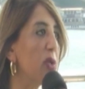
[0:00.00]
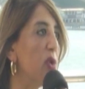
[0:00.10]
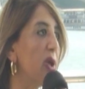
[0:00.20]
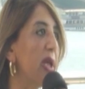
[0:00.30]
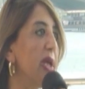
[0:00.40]

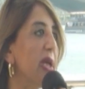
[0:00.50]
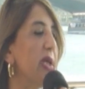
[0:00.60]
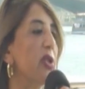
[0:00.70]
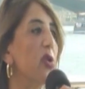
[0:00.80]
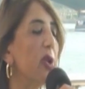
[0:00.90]
working
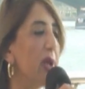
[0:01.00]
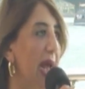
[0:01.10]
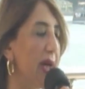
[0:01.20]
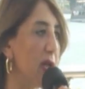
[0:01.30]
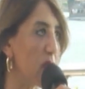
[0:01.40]
in certain
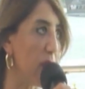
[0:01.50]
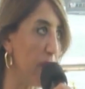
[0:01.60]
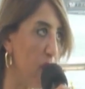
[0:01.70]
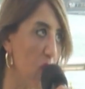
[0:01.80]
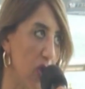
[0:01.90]
areas of
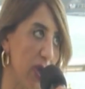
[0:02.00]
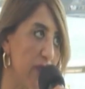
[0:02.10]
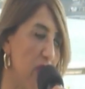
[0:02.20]
focus.